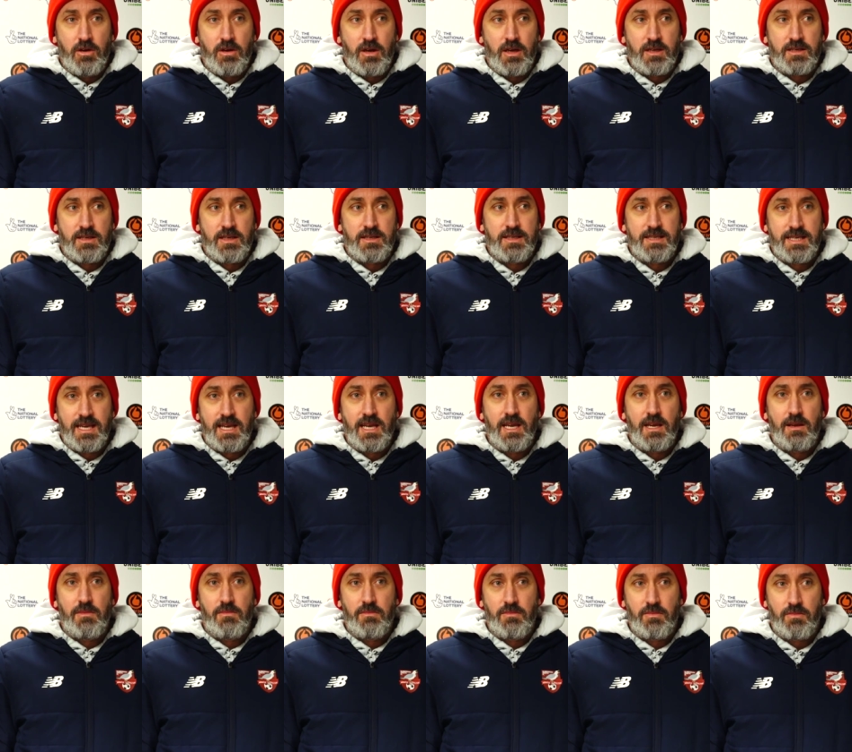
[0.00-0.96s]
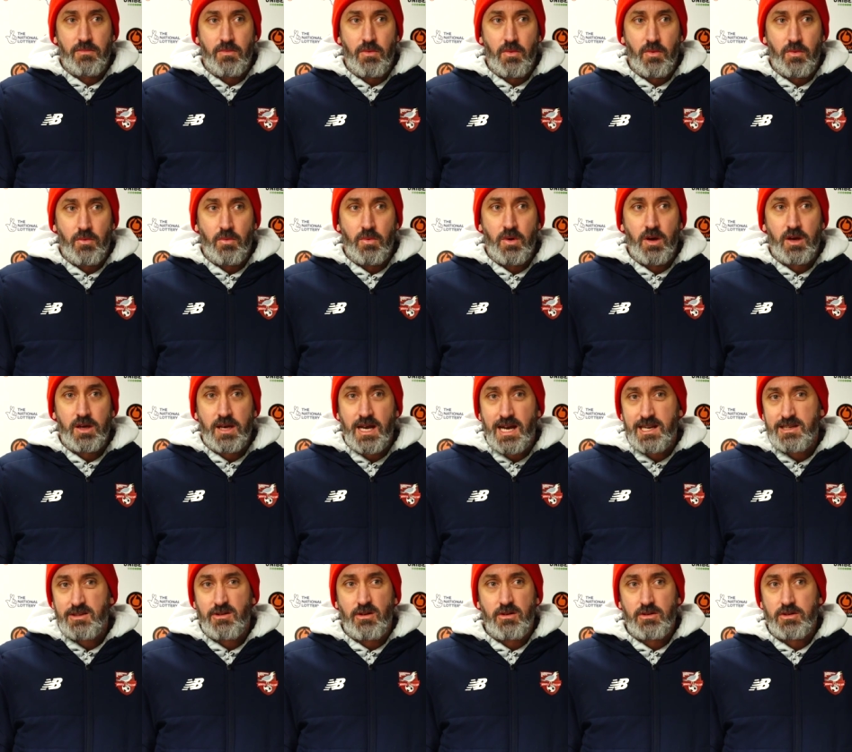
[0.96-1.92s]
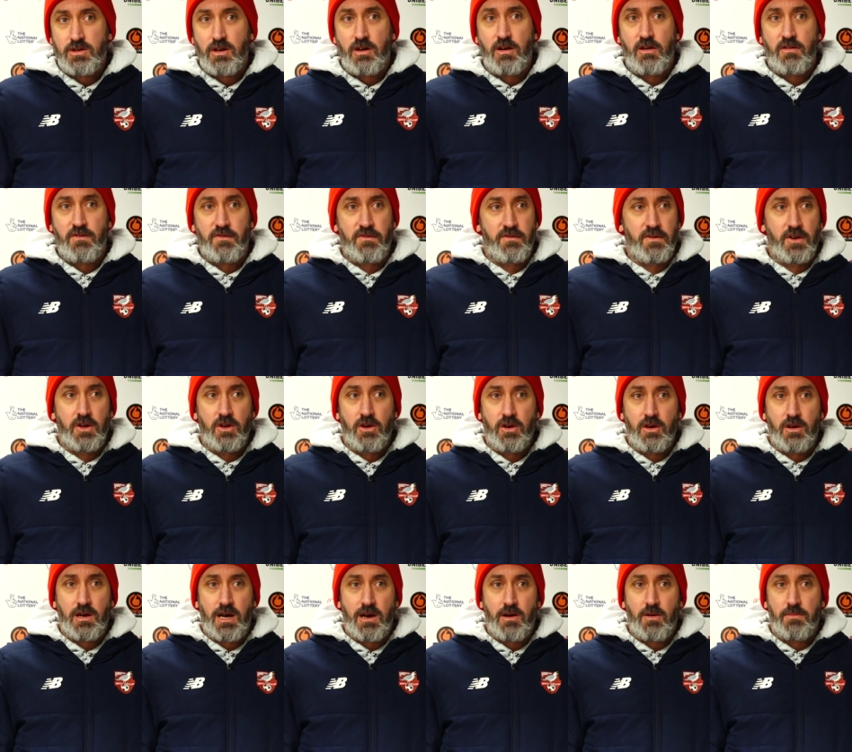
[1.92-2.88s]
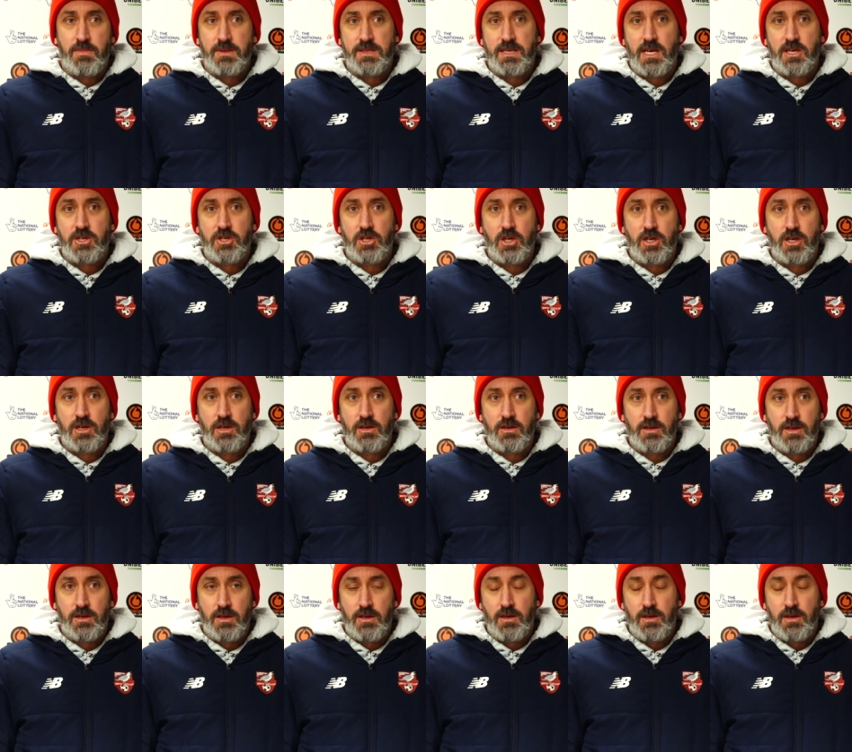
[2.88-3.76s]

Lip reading: as a team, work our socks off, you know, out of possession,